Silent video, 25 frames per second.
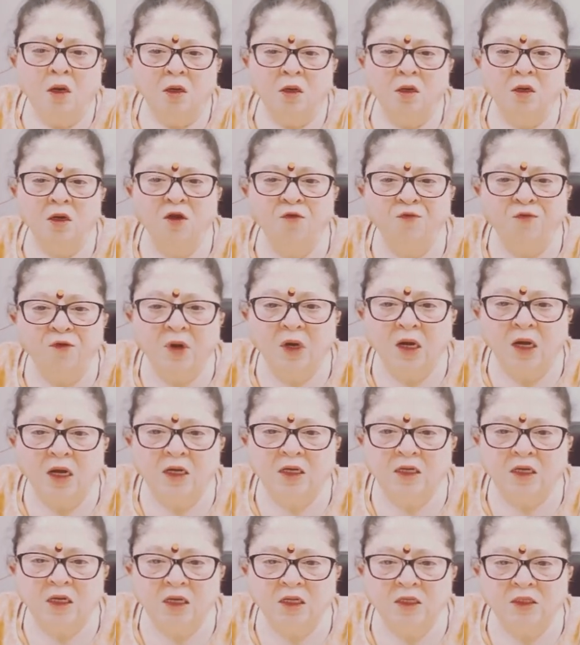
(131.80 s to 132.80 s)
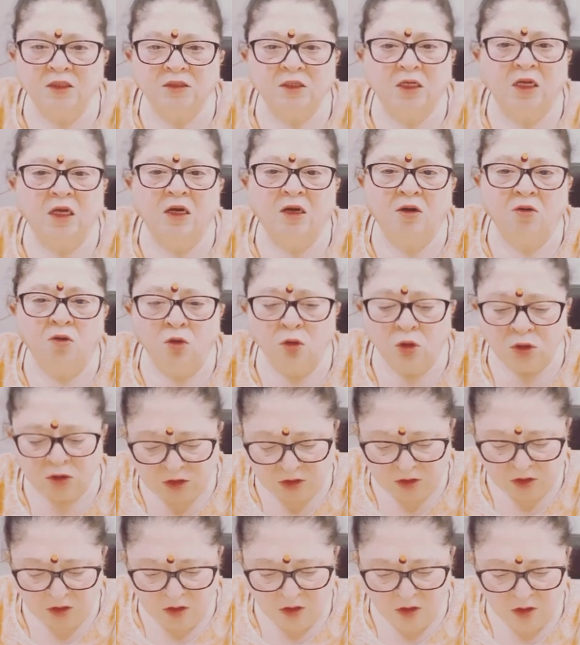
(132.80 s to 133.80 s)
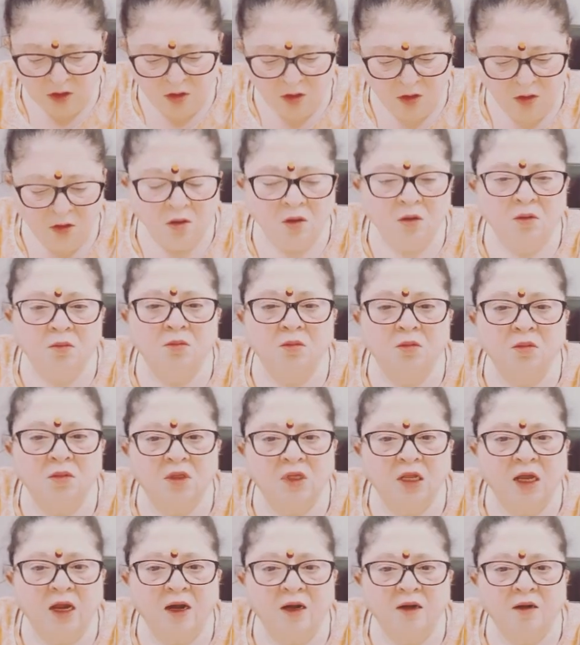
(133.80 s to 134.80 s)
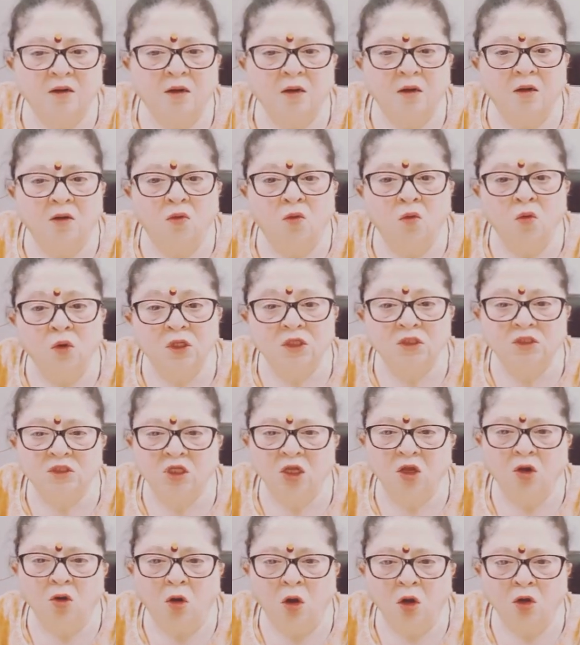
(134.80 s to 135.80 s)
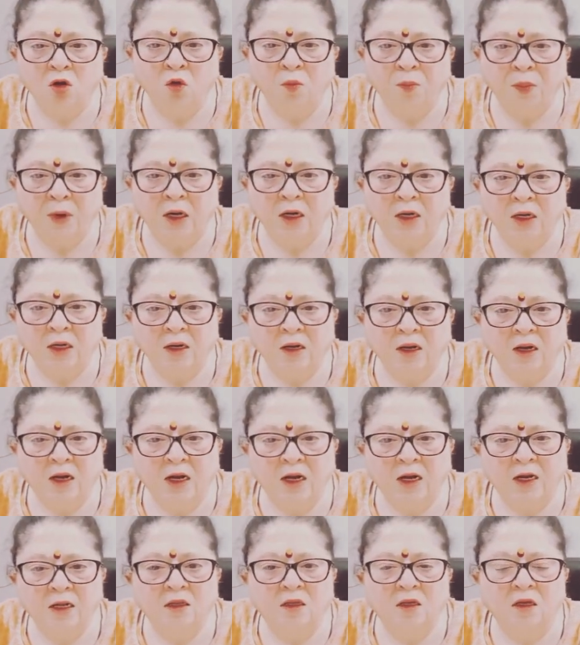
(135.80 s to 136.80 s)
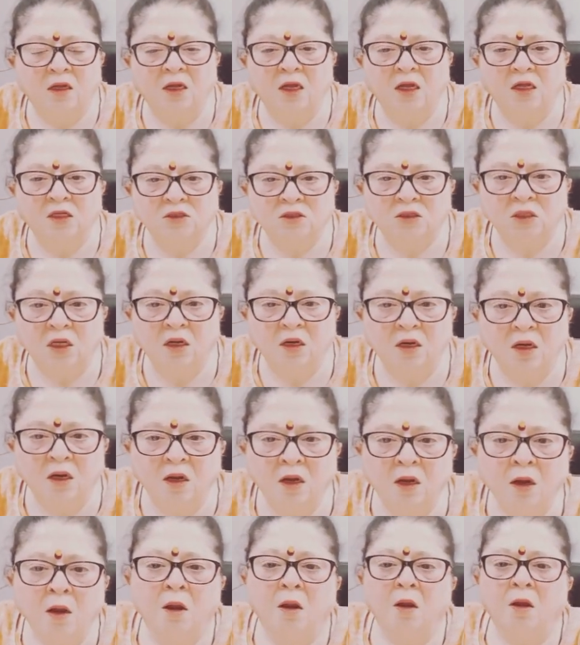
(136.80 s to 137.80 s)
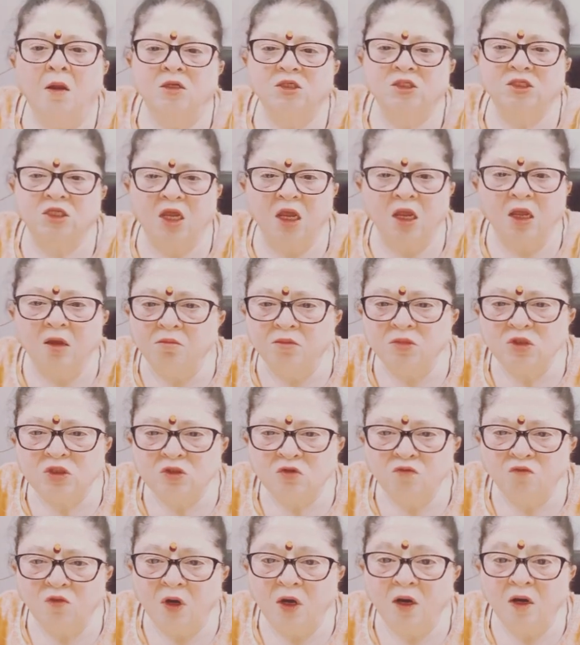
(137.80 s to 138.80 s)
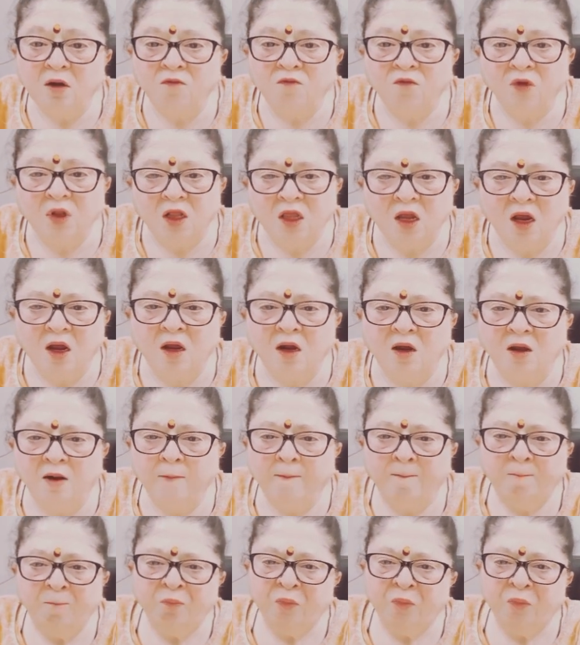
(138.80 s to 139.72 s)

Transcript: difficulties arose that who is the occupant, and the SRA schemes were withheld